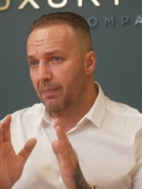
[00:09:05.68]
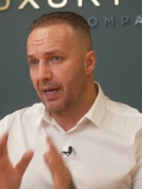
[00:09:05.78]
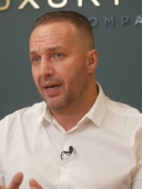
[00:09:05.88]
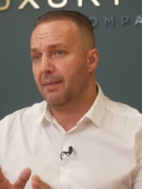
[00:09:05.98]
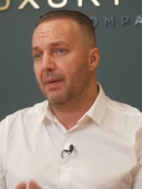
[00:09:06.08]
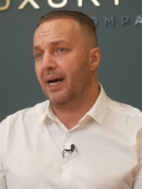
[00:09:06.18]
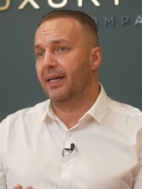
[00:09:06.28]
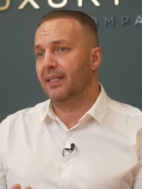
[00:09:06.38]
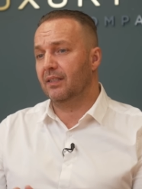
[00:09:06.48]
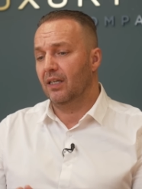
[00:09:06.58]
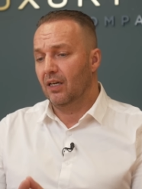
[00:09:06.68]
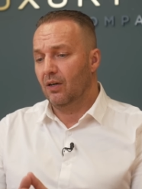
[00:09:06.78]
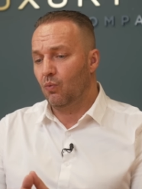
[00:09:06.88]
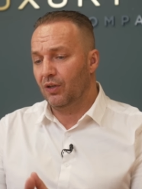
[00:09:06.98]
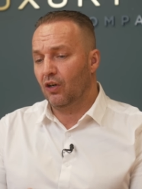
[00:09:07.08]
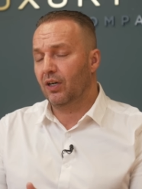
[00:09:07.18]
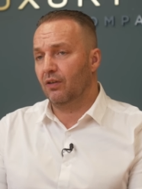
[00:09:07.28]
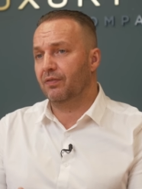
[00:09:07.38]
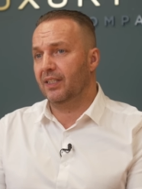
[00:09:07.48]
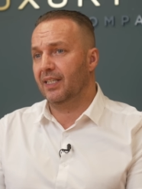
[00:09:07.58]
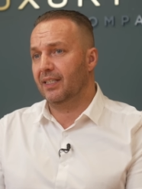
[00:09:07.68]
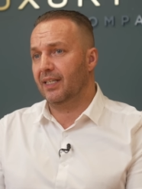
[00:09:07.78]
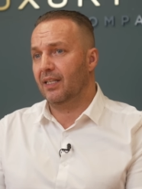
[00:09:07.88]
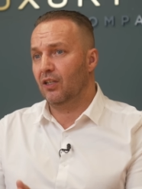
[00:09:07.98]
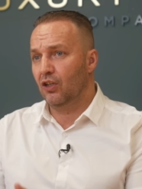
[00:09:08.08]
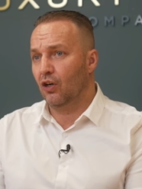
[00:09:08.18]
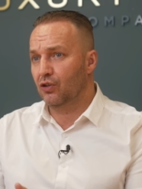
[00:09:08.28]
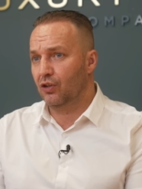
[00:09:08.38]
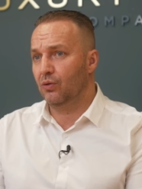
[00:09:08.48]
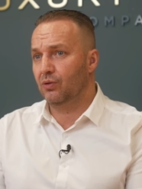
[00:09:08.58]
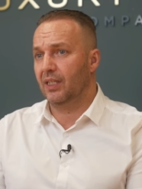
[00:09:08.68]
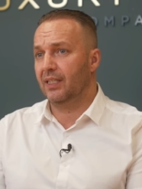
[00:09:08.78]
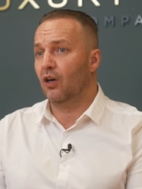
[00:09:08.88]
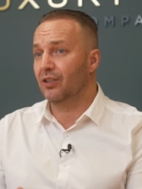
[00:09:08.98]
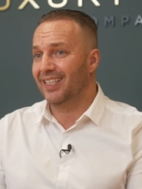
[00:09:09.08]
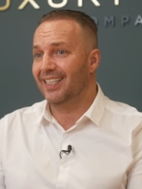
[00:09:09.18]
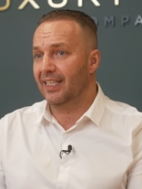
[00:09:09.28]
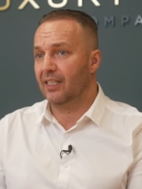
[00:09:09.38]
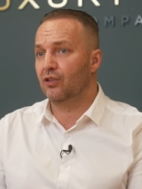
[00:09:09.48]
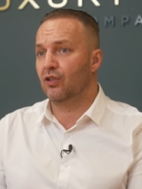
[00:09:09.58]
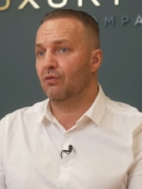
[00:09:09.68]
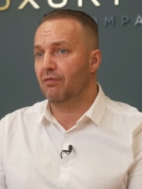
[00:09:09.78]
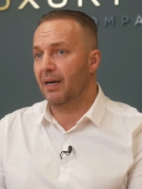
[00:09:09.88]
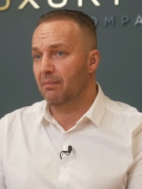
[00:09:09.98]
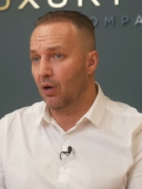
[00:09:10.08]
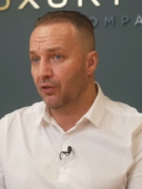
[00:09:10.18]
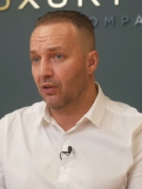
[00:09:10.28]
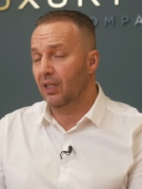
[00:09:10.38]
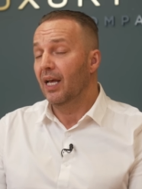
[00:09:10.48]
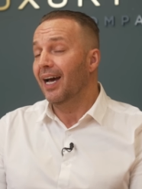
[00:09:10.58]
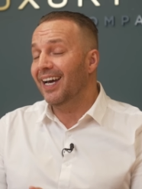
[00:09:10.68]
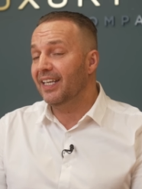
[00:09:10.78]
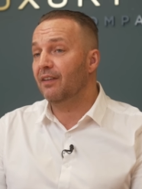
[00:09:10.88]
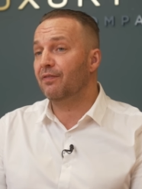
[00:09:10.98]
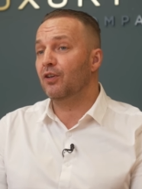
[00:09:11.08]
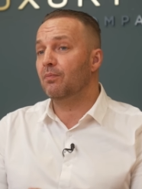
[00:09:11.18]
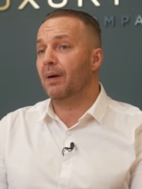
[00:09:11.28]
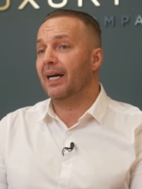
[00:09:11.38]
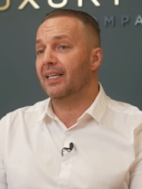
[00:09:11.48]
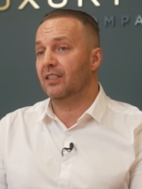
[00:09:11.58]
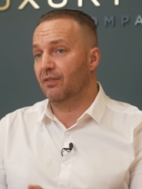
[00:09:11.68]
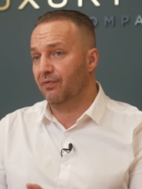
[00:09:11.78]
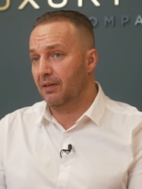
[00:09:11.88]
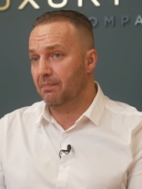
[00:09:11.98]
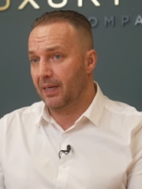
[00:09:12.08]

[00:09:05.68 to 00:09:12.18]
bear that in mind when you're getting off the day date that you're choosing or saying yes to the right model. And if you buy it to flip